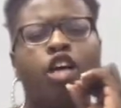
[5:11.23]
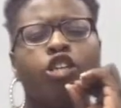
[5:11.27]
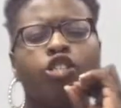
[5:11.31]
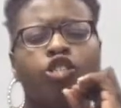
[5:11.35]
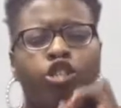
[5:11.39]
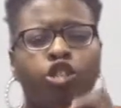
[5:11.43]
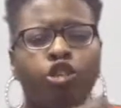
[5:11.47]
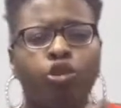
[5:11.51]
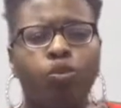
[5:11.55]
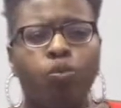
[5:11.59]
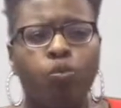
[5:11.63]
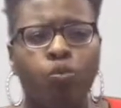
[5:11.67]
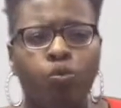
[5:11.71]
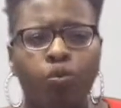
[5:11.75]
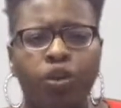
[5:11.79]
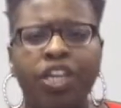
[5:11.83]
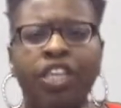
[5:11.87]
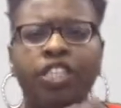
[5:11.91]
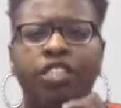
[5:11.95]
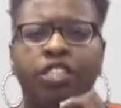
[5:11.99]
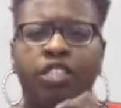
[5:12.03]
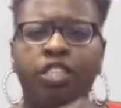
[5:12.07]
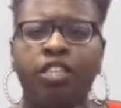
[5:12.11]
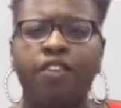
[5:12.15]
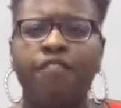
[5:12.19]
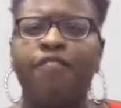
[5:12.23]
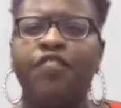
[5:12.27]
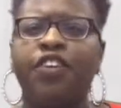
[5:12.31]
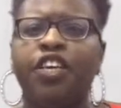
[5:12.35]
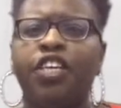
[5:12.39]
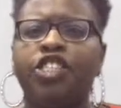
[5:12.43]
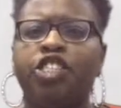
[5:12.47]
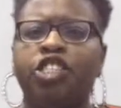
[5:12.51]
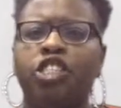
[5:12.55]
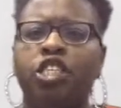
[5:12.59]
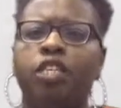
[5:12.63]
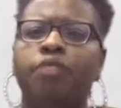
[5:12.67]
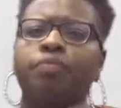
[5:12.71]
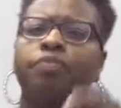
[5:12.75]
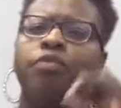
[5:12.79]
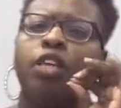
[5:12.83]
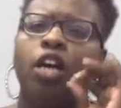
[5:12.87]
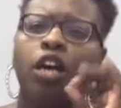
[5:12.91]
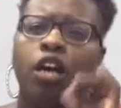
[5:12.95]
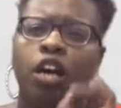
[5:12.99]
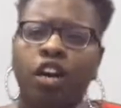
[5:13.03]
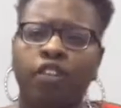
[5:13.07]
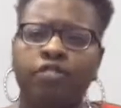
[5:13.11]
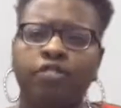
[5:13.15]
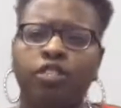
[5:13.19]
to reach the vision
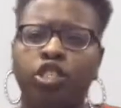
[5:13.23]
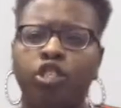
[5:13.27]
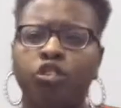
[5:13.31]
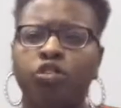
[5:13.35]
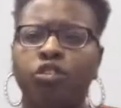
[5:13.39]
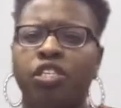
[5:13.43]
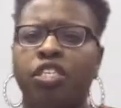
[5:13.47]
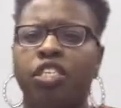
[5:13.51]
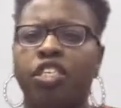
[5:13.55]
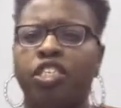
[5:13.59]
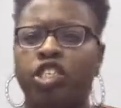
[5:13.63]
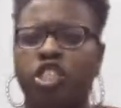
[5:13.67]
of student